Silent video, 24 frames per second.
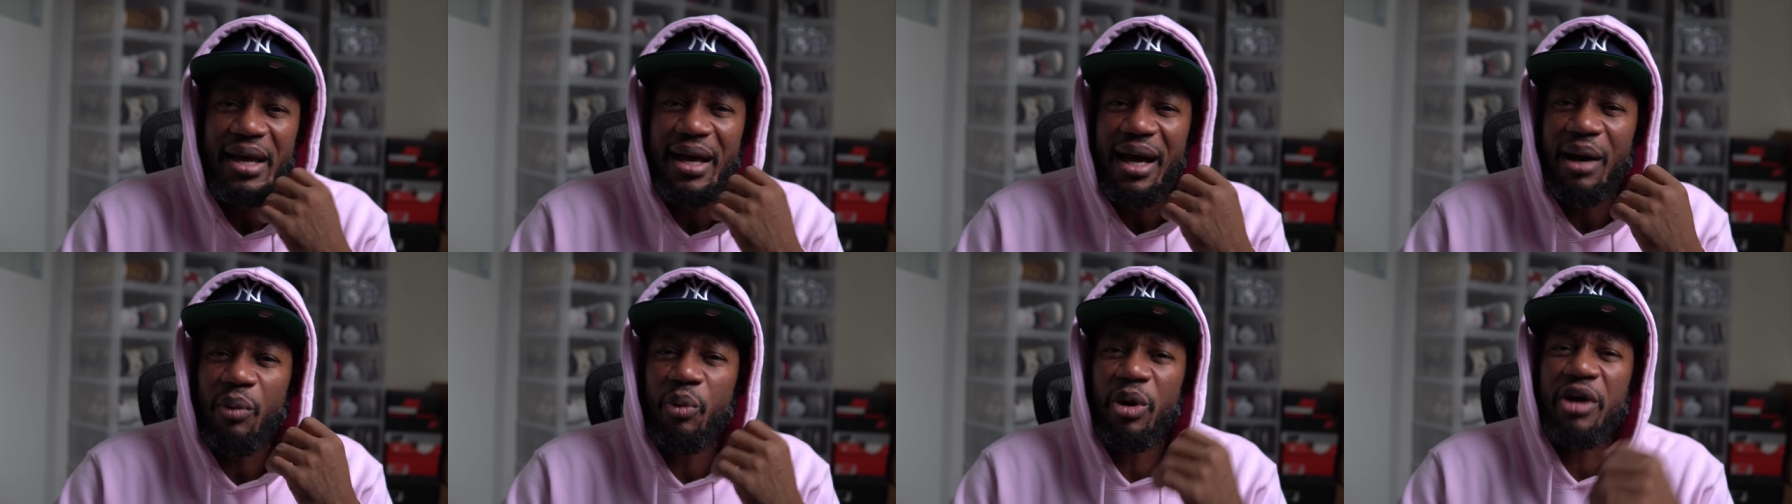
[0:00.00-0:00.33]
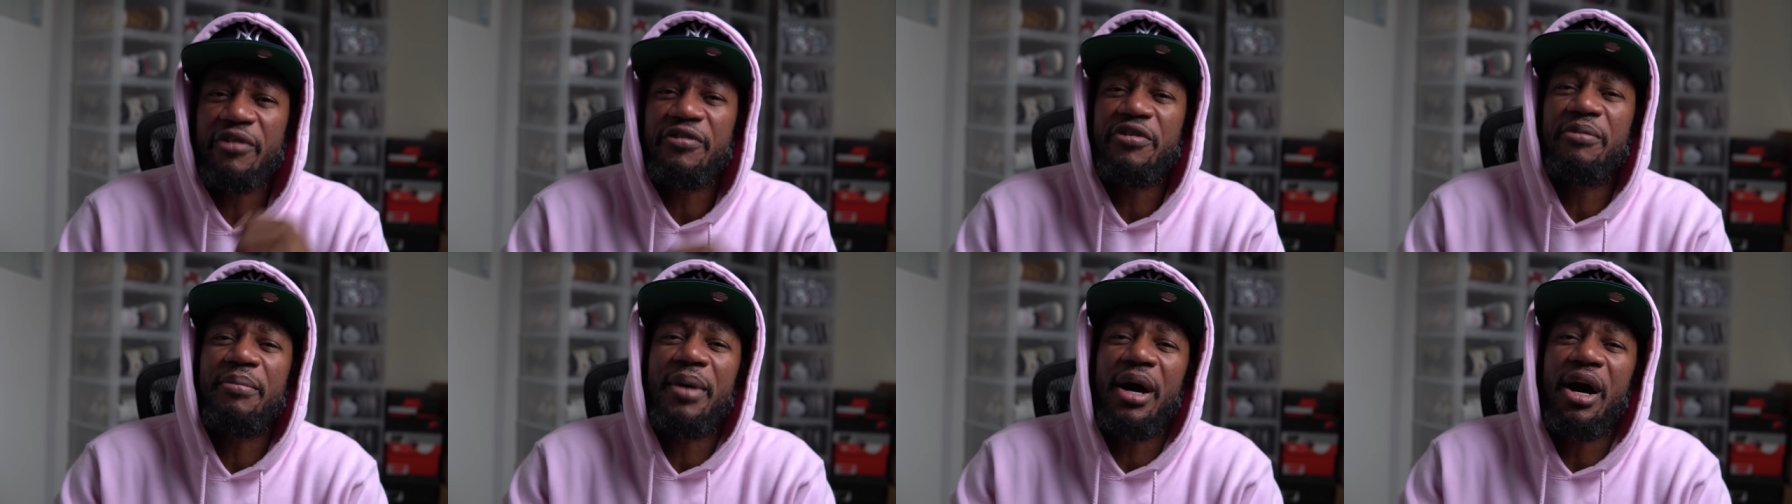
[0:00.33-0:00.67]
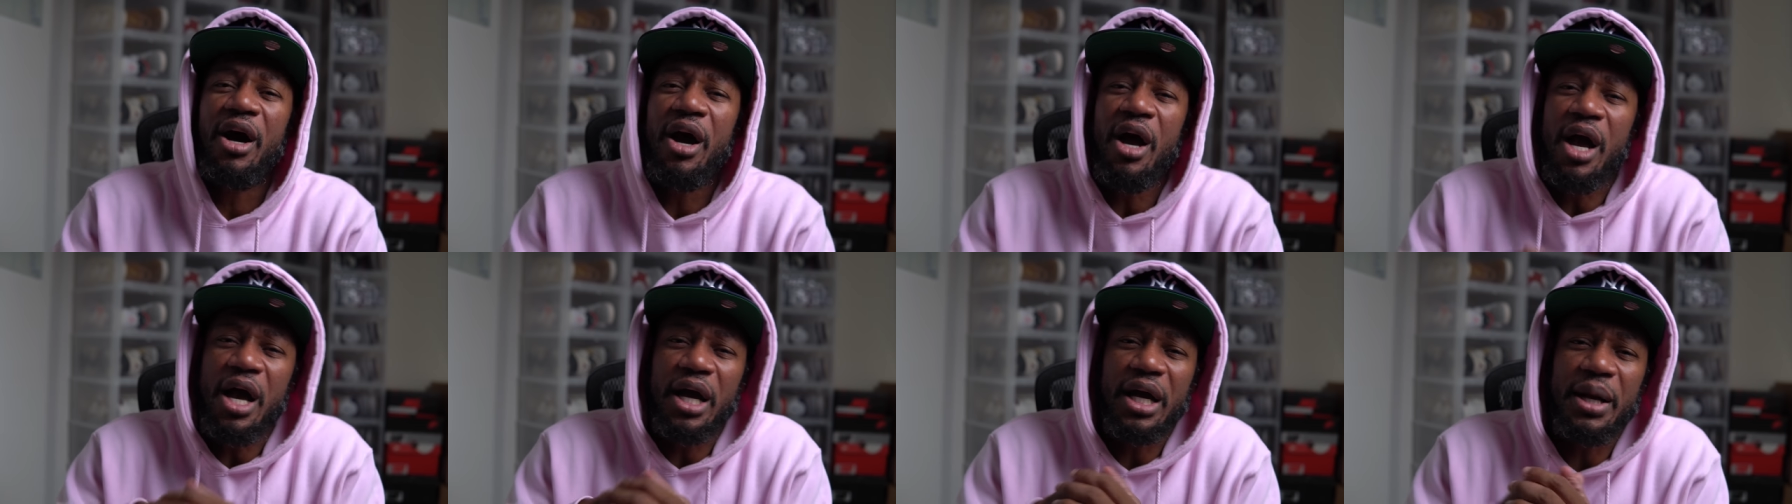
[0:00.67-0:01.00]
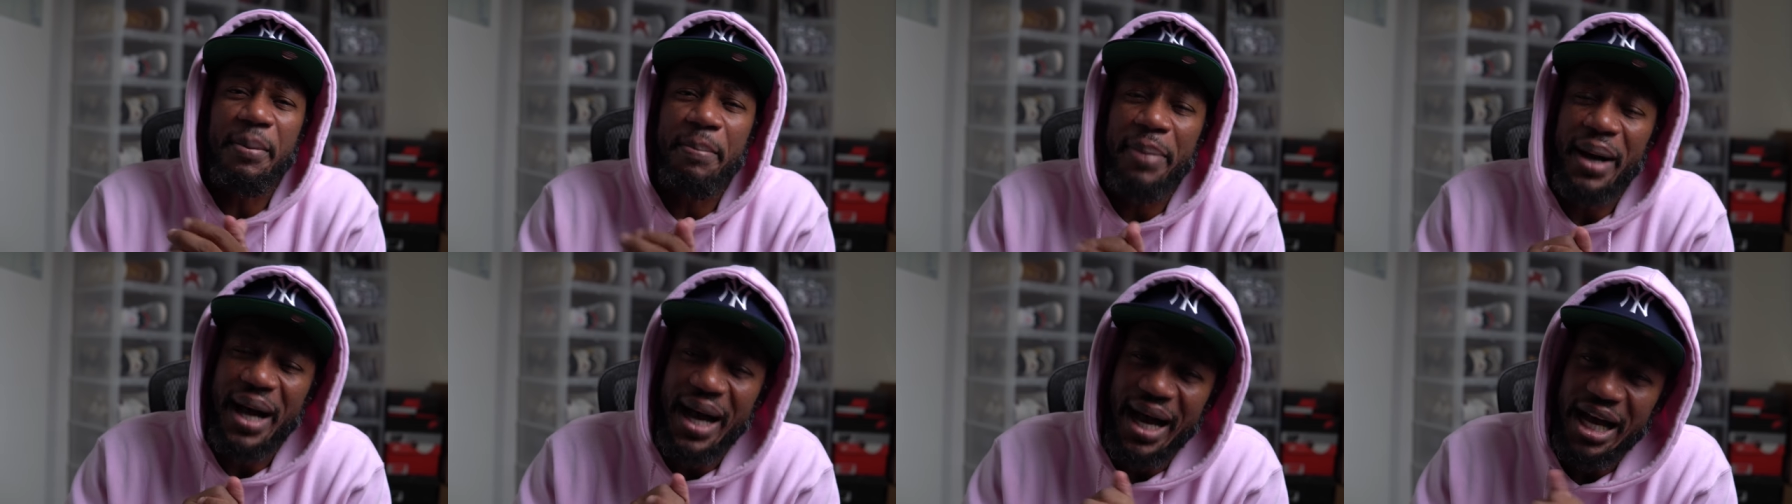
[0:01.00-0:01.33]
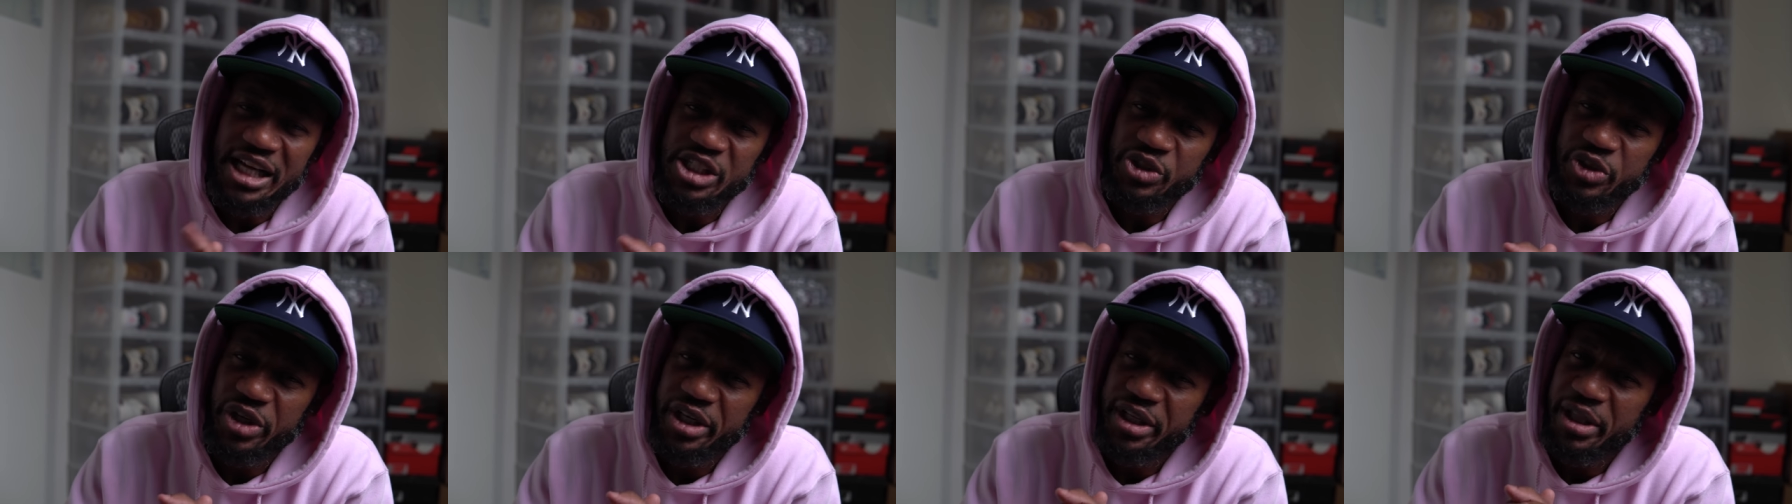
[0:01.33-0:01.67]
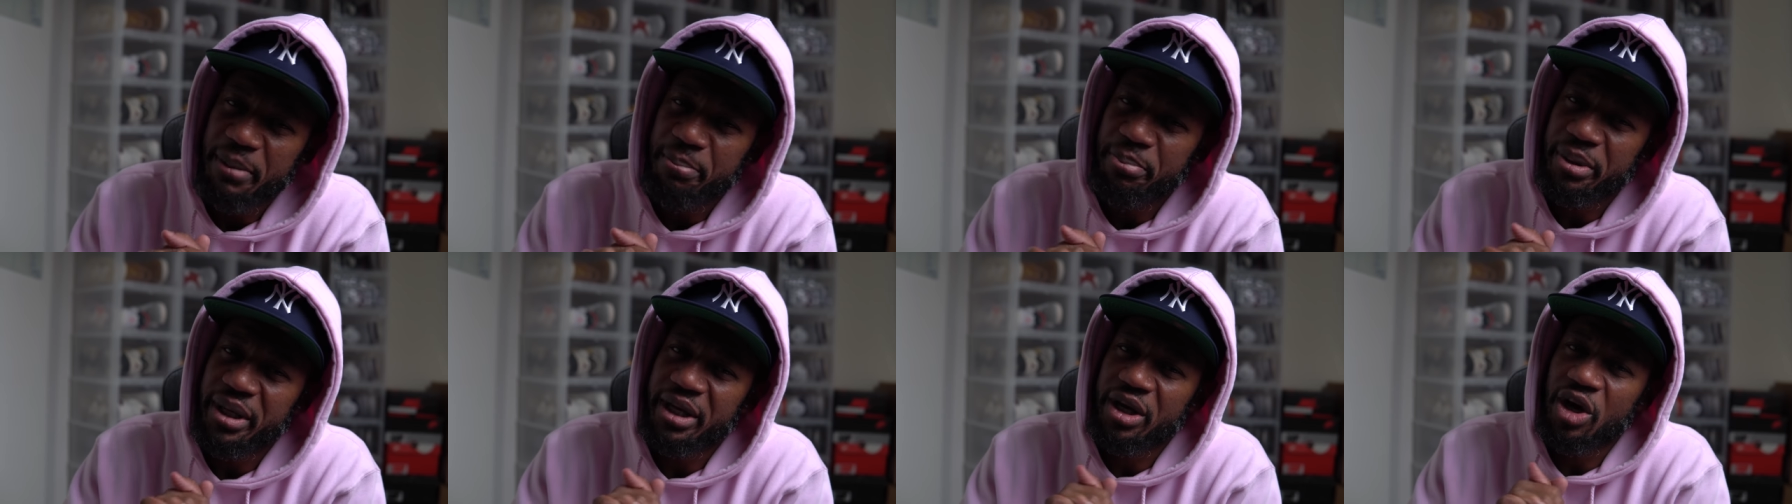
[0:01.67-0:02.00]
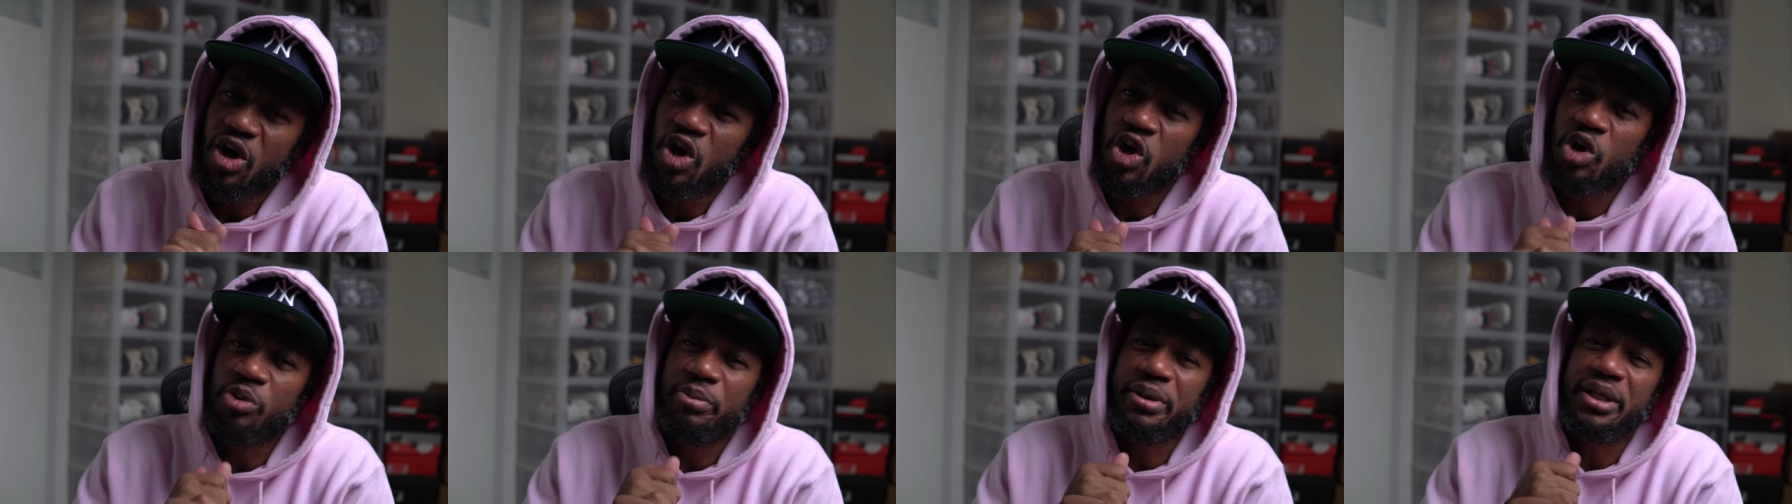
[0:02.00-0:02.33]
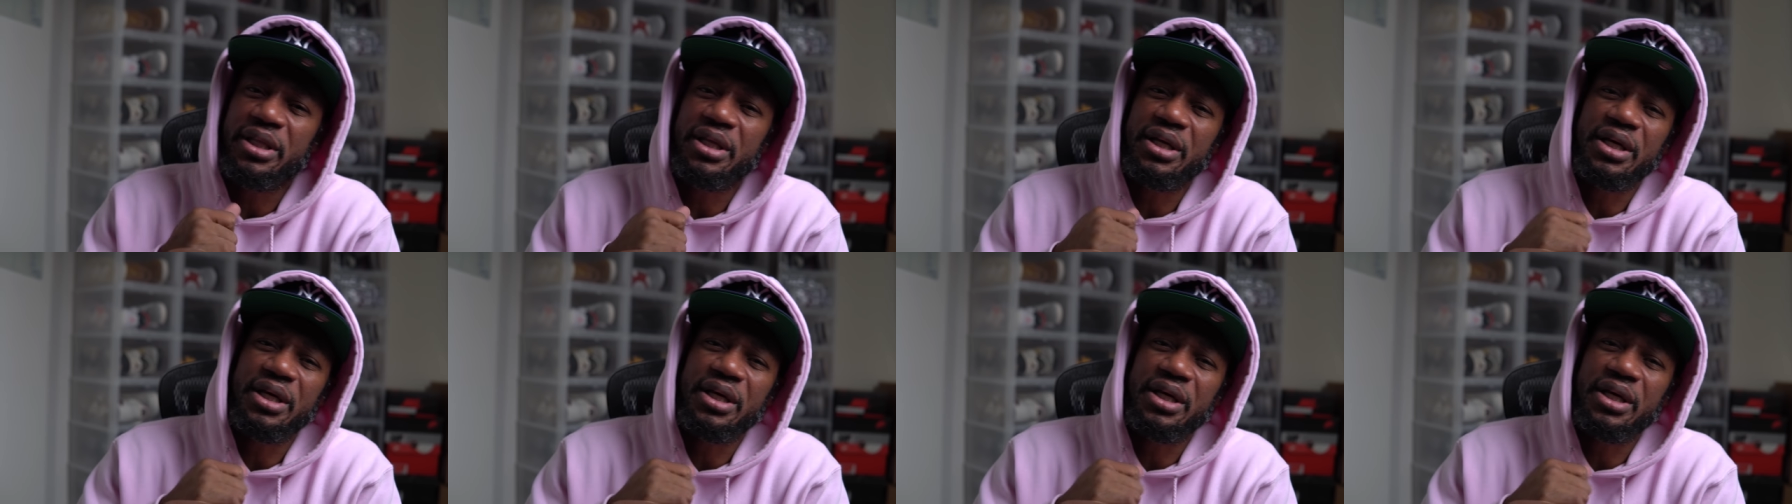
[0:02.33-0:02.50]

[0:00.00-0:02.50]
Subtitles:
I went for my compadre, the big homie,